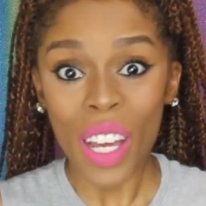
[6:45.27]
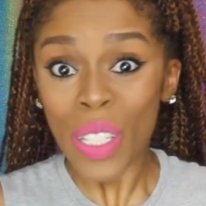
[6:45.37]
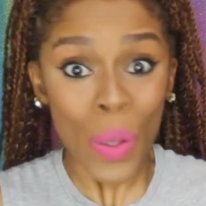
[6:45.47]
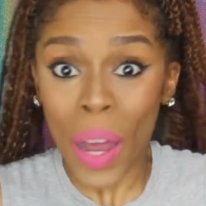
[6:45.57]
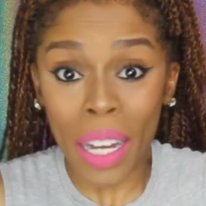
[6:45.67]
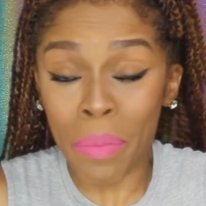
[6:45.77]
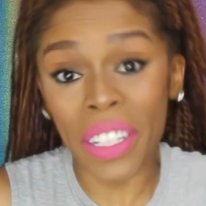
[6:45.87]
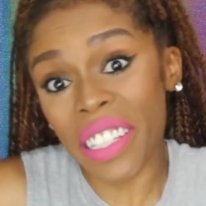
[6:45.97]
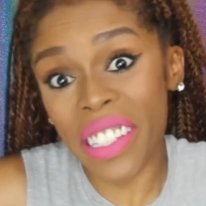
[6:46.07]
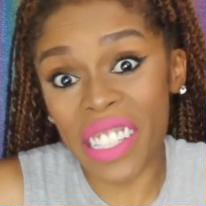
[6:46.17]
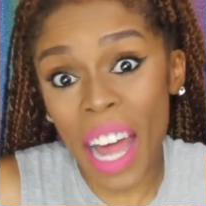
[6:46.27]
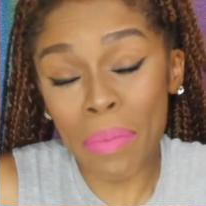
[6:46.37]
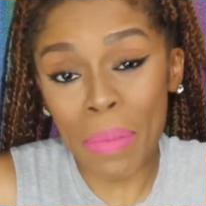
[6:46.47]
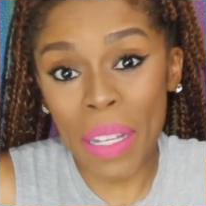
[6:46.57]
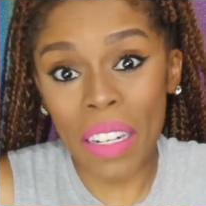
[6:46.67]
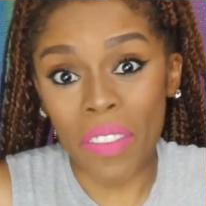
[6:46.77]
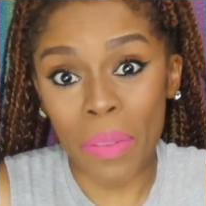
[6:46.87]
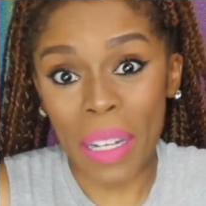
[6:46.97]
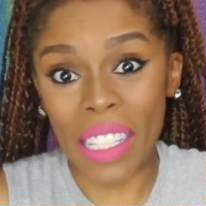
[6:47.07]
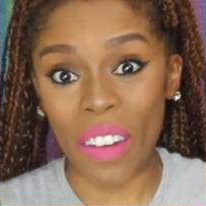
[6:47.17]
So I completely stopped speaking up
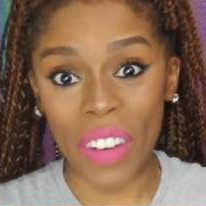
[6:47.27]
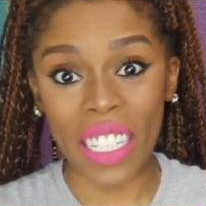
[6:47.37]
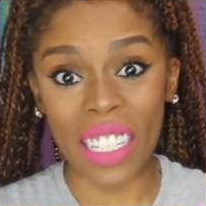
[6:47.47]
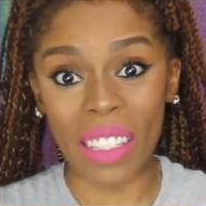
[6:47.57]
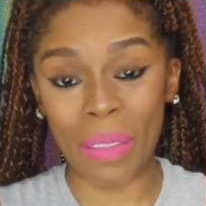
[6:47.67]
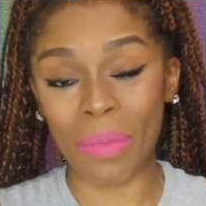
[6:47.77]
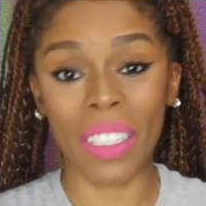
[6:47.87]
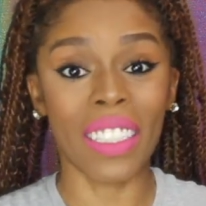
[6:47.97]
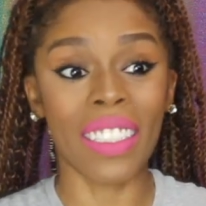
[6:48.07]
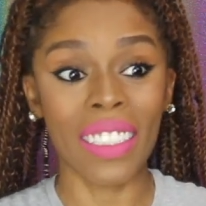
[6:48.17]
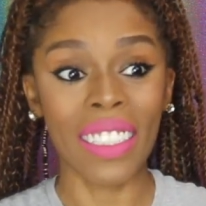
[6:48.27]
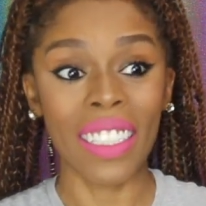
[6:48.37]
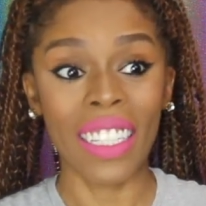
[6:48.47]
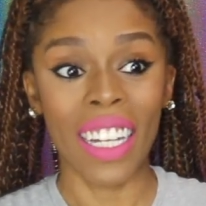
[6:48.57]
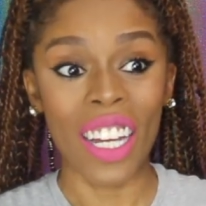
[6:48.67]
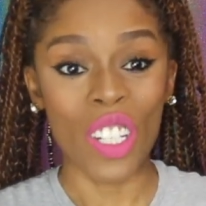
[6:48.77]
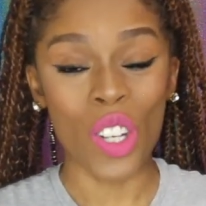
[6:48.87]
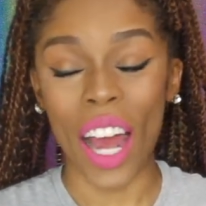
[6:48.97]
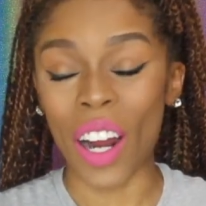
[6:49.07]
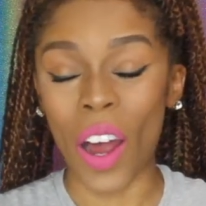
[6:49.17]
for myself. I just would
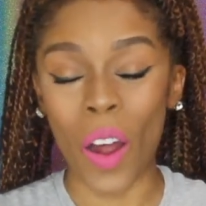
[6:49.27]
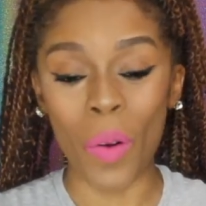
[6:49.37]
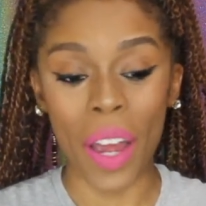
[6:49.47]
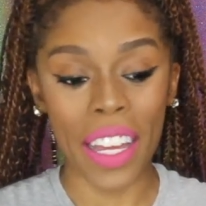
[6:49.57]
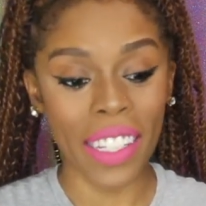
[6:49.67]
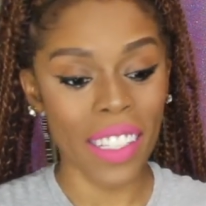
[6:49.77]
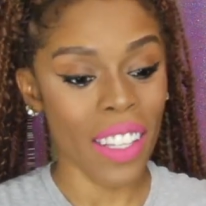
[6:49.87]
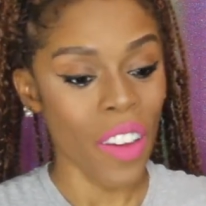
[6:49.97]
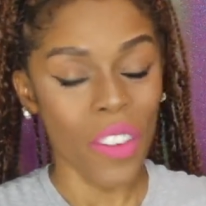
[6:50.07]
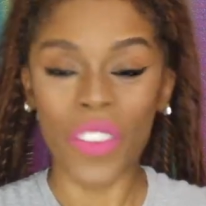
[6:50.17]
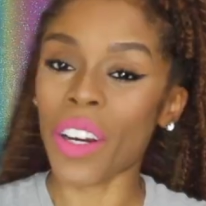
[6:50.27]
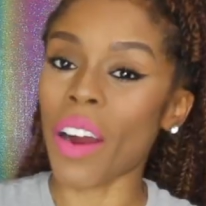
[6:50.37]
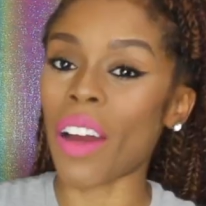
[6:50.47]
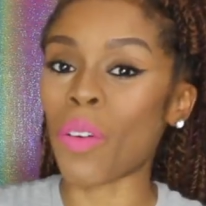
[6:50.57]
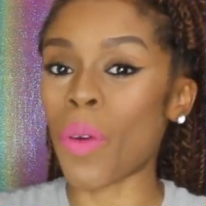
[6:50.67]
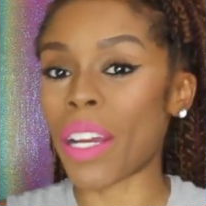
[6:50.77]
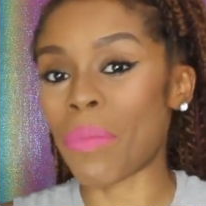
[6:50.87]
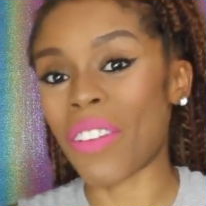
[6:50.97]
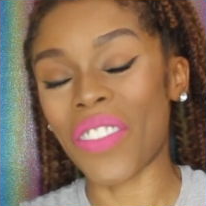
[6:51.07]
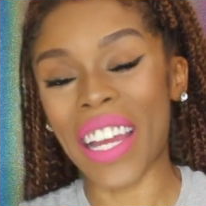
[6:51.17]
try to always figure out a way
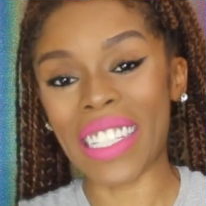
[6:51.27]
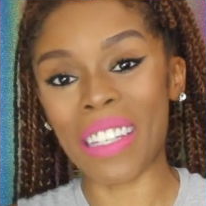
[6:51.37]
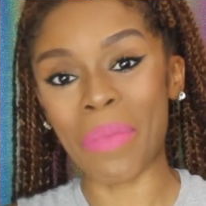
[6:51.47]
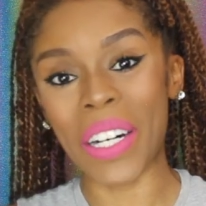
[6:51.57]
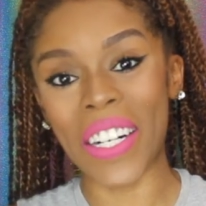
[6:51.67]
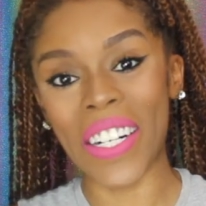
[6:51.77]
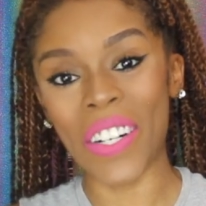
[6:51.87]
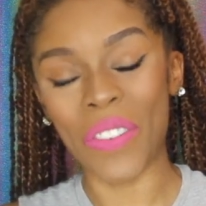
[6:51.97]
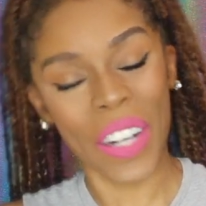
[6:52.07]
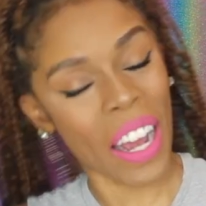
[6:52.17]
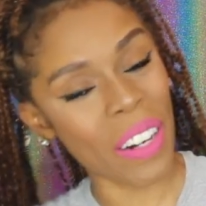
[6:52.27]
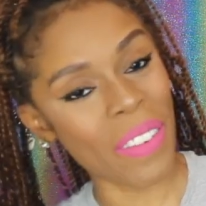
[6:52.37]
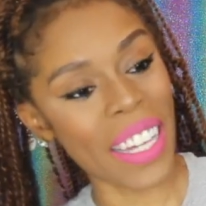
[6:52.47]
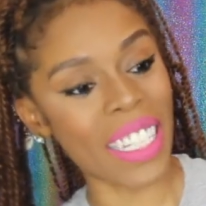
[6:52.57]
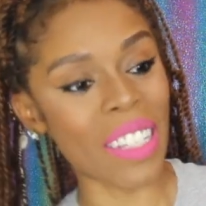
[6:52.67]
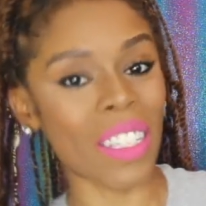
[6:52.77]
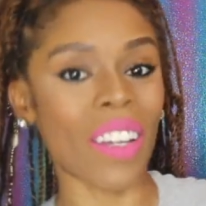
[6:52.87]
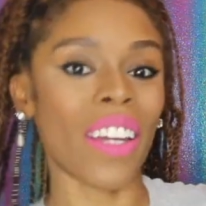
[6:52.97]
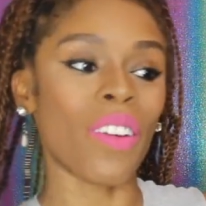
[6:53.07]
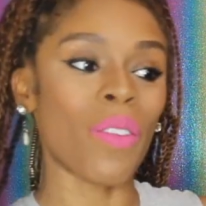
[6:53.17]
to be flexible, figure out a way to
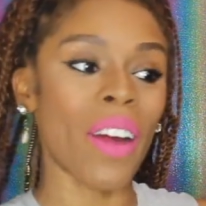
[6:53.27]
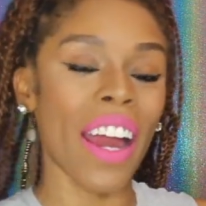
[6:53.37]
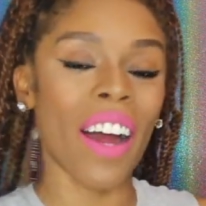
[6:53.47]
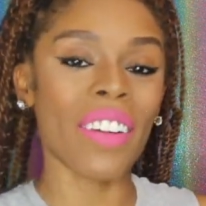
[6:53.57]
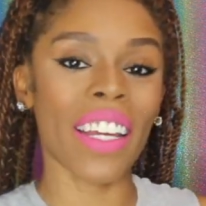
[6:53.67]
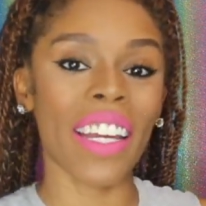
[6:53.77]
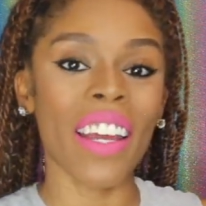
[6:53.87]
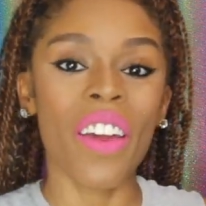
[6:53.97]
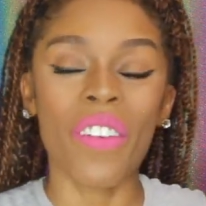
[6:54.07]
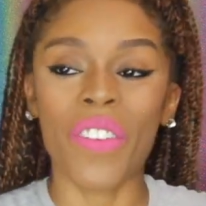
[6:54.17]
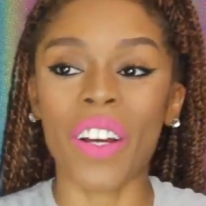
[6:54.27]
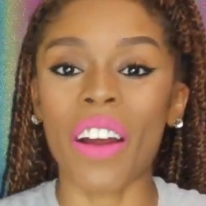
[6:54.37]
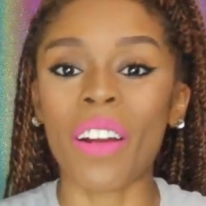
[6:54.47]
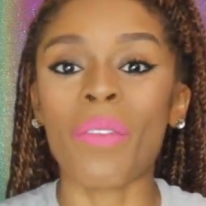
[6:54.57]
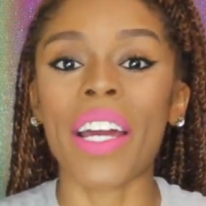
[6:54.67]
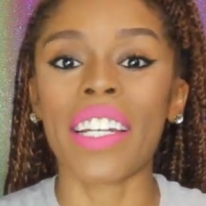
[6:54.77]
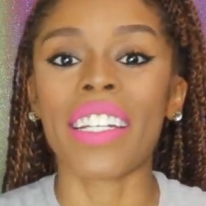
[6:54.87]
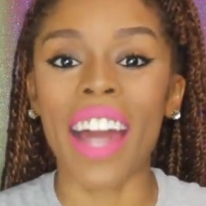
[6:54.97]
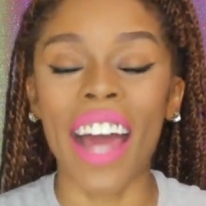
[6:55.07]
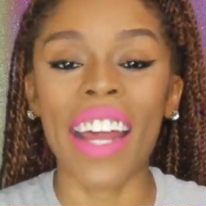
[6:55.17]
just get around it, figure out a way
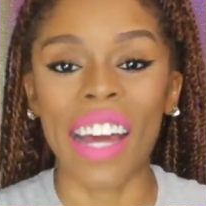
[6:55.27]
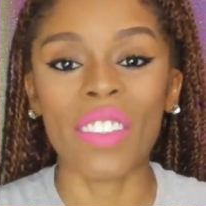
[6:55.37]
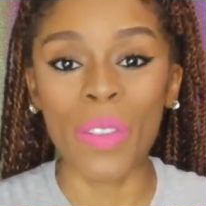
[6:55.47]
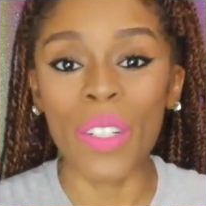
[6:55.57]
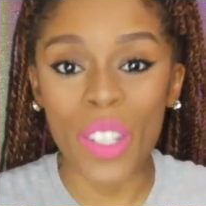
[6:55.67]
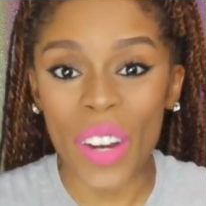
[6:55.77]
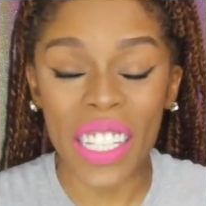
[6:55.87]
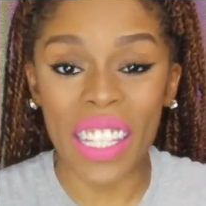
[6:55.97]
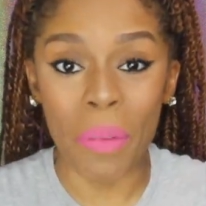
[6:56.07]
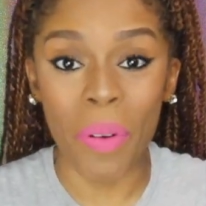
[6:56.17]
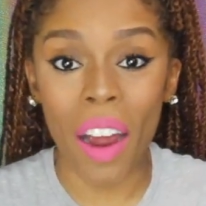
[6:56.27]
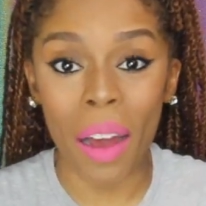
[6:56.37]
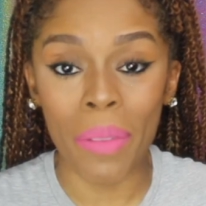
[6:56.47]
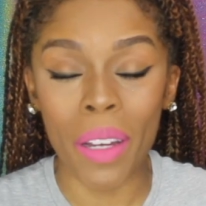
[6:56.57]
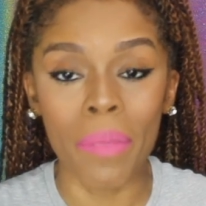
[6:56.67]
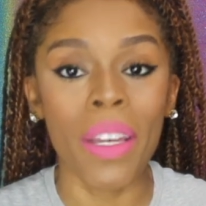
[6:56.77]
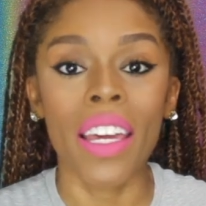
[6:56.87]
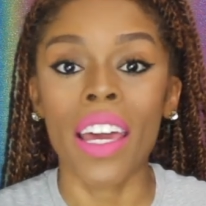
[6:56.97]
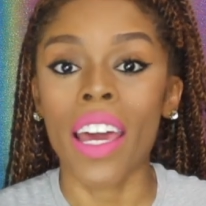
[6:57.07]
to not have to address the problem.